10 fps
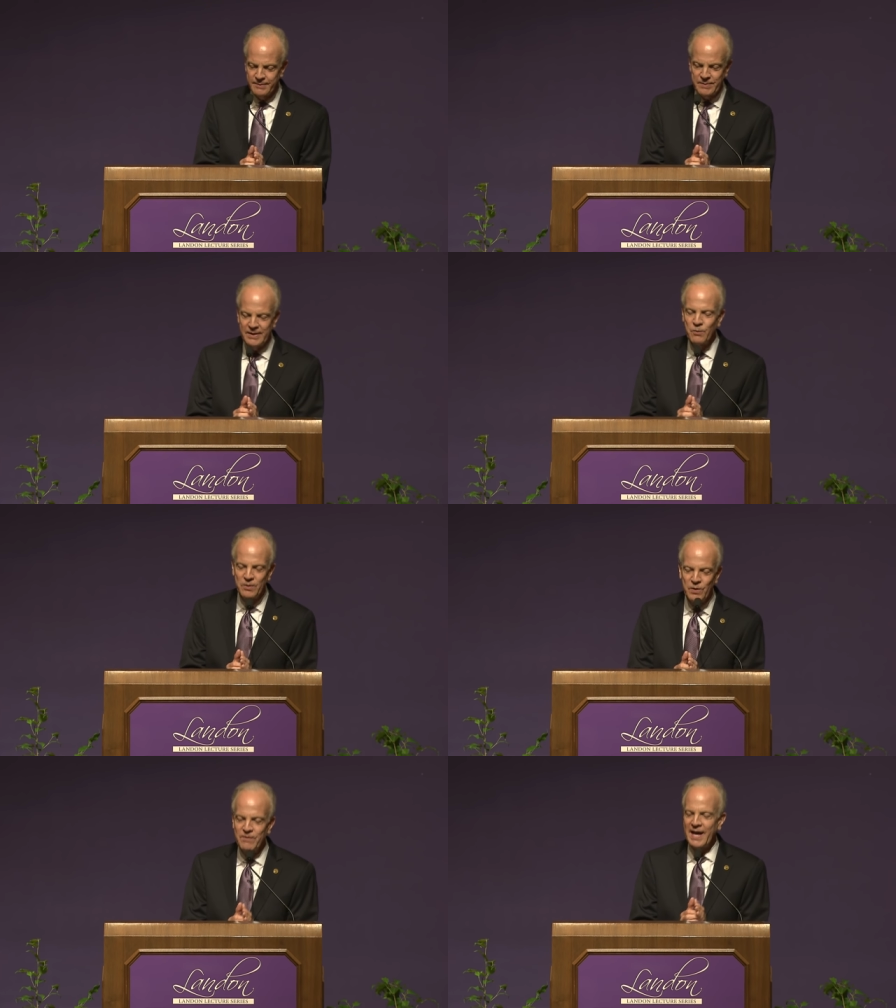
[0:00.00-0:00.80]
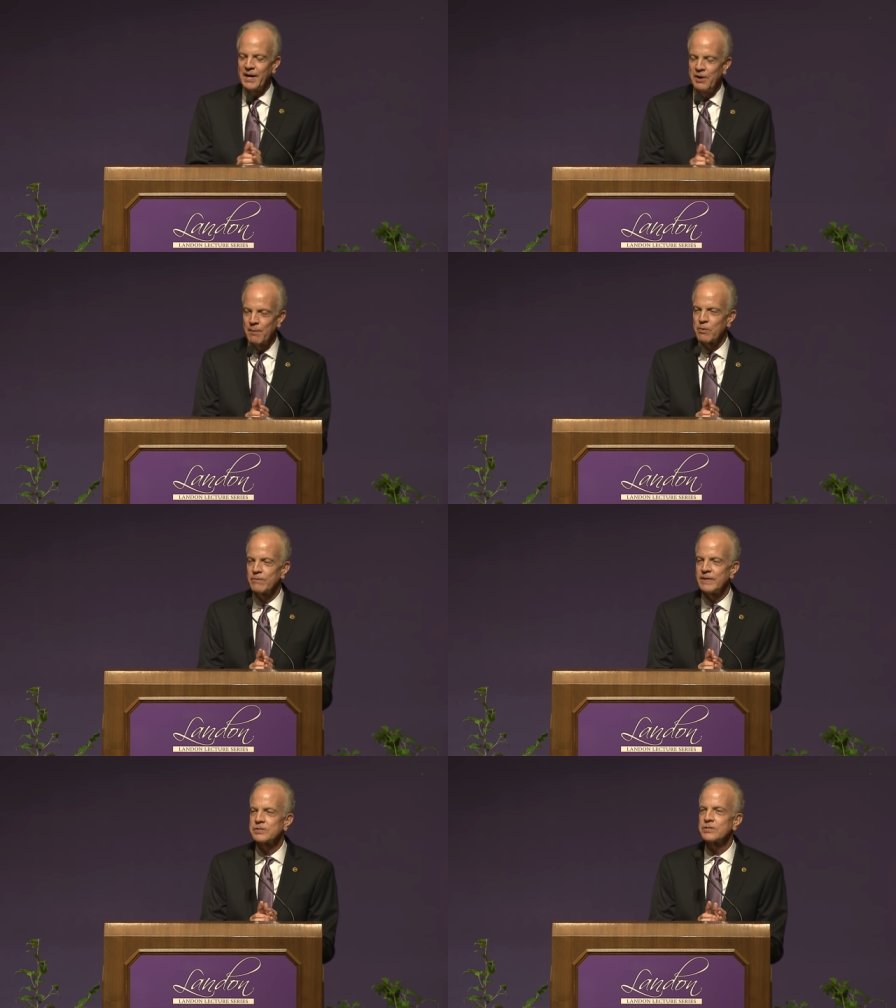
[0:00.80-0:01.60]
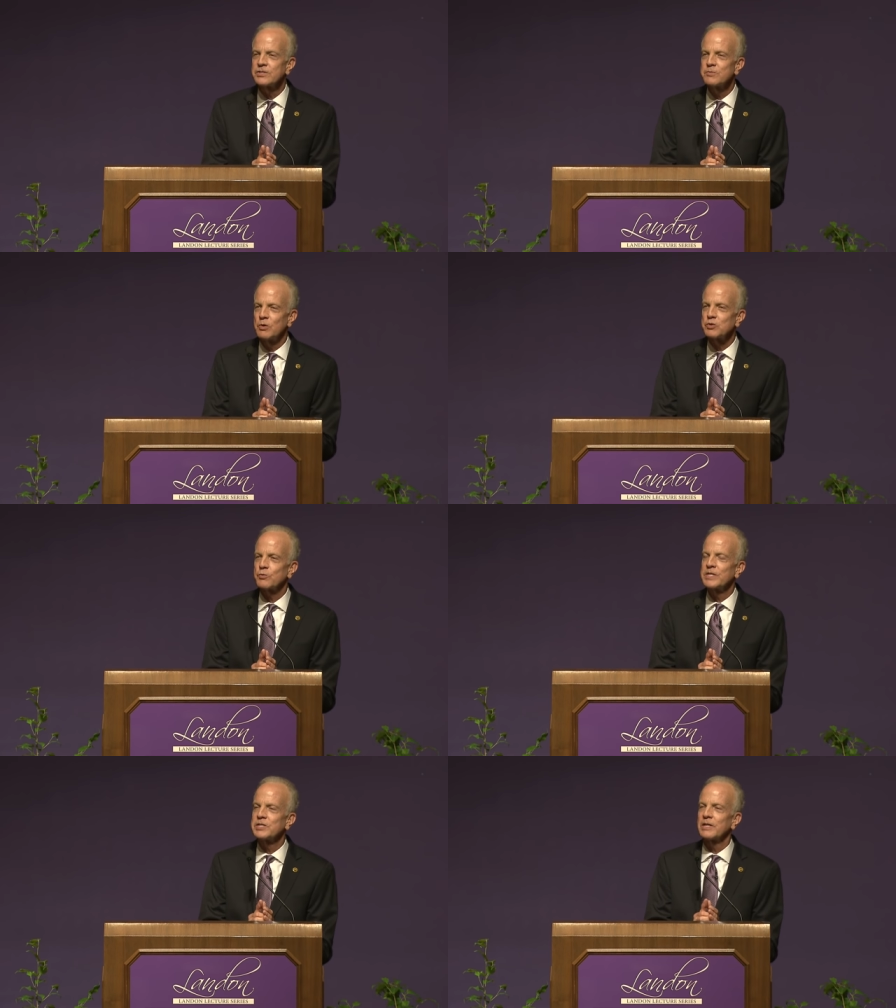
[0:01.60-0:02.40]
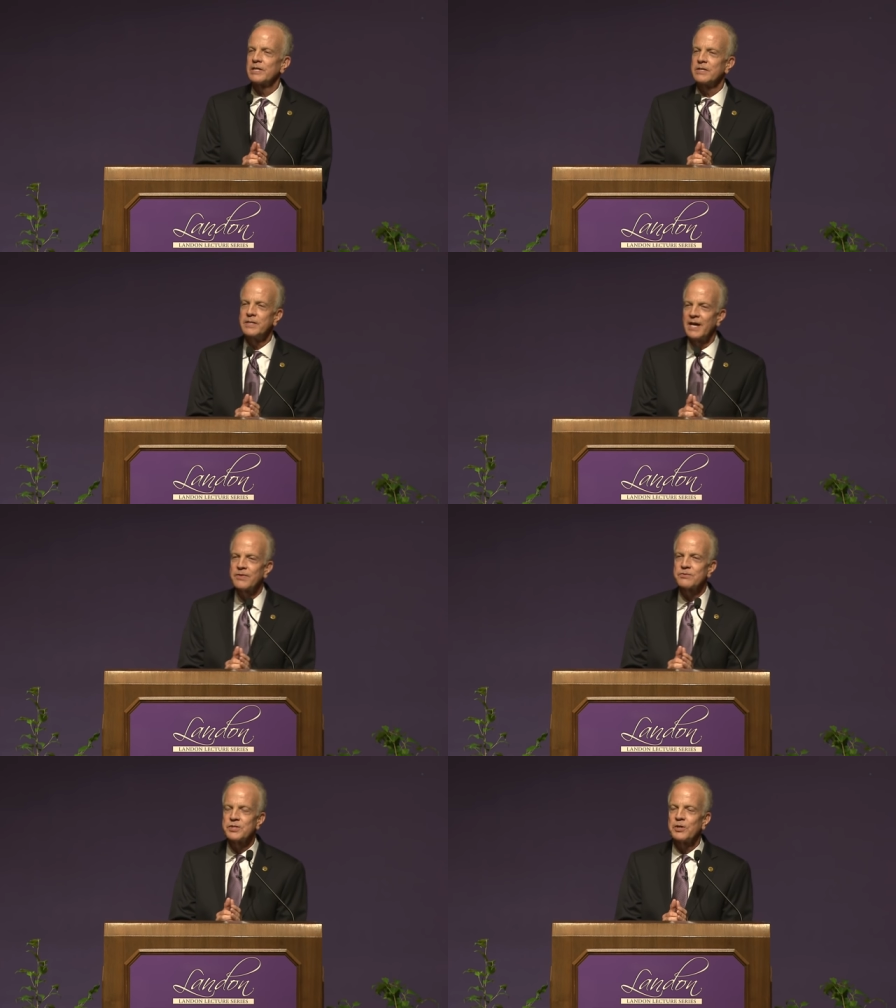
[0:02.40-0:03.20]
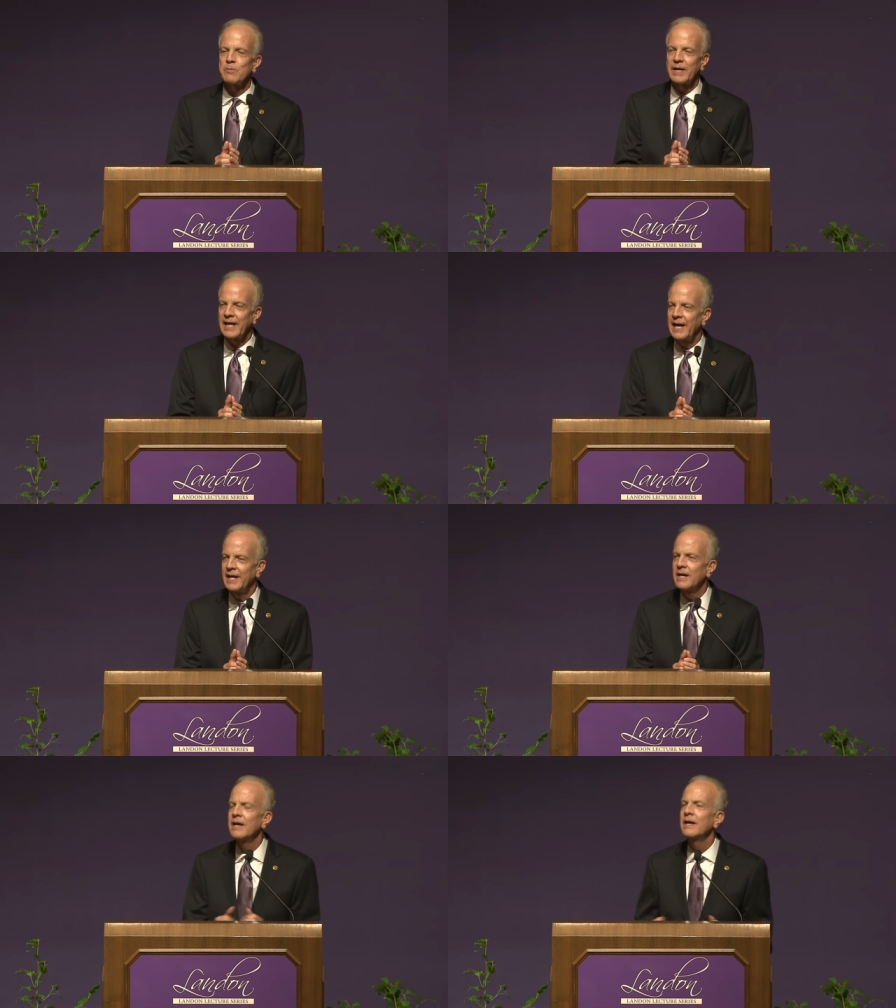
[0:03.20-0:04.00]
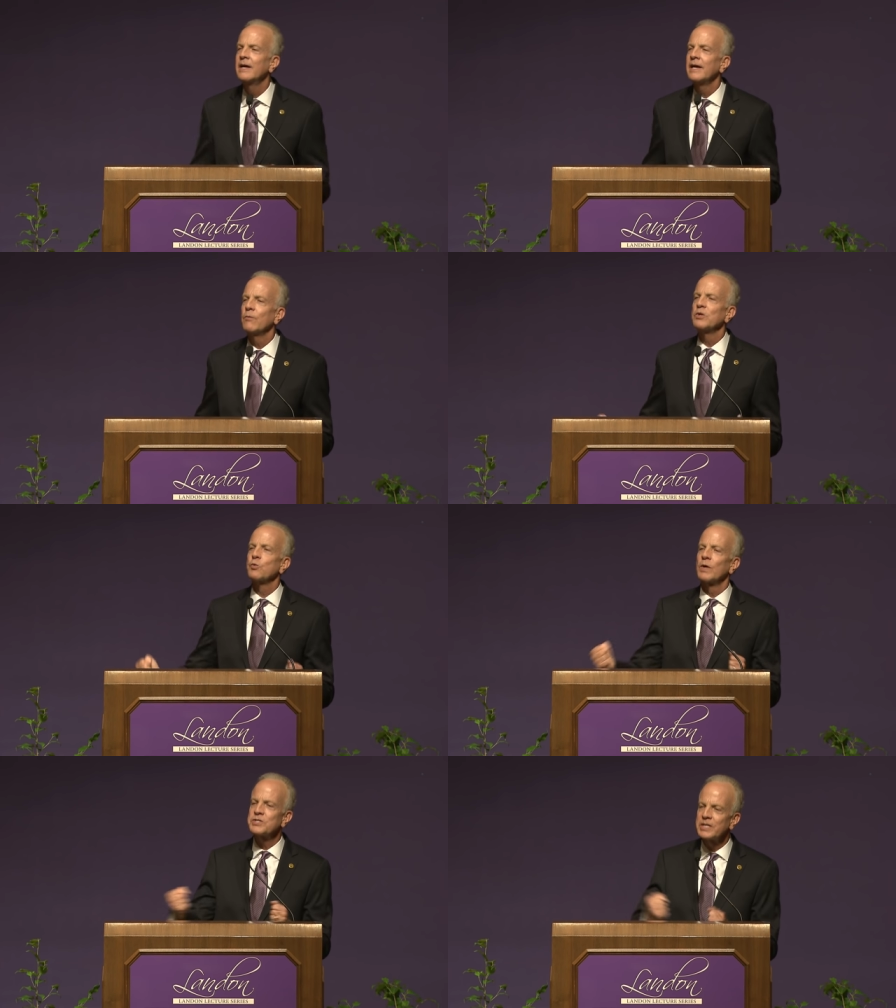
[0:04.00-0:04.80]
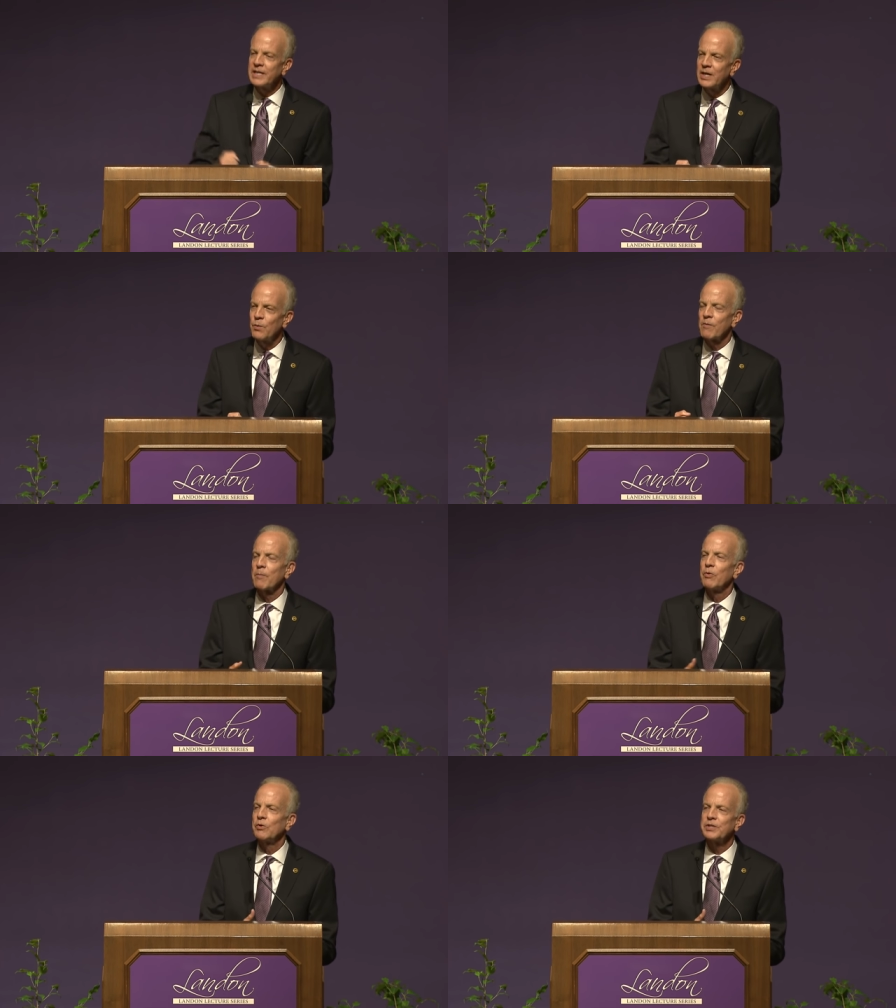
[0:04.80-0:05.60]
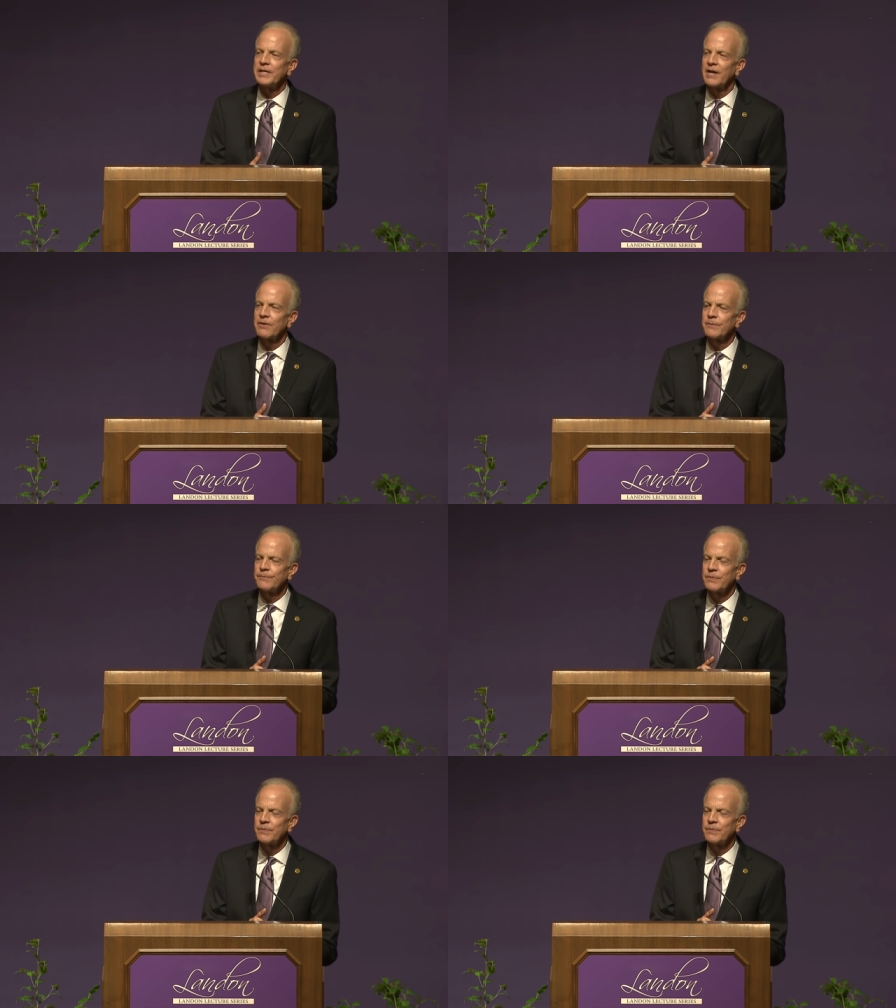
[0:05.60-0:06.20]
mean, we, we've had a number of instances, most recently the death of Senator McCain, in which once again we were pulled together